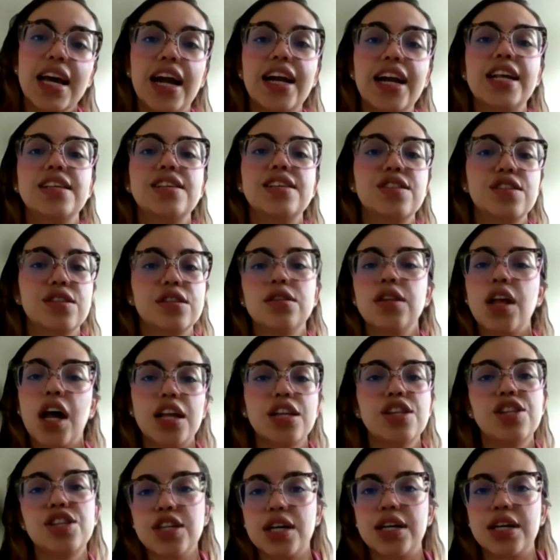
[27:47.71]
And it's
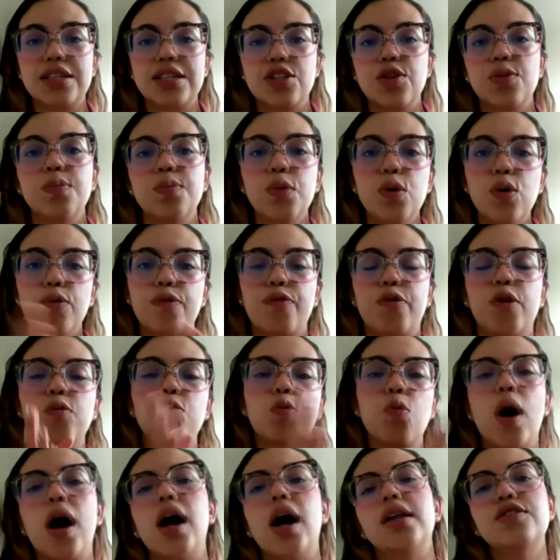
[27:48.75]
not just to move
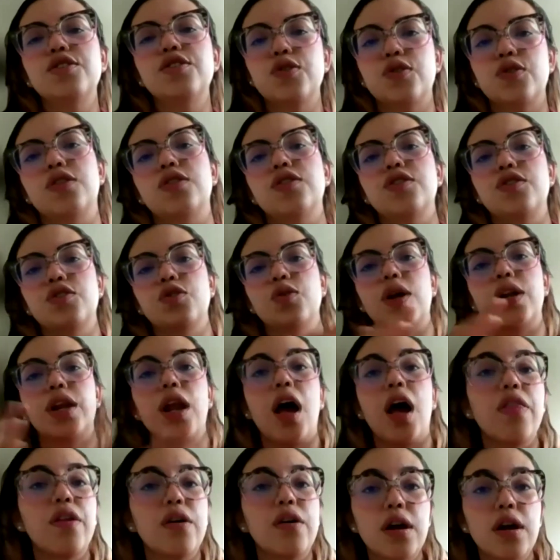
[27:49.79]
from one source to
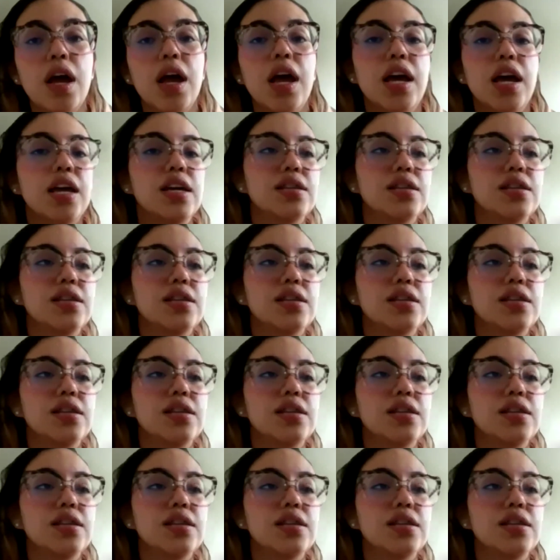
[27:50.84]
another.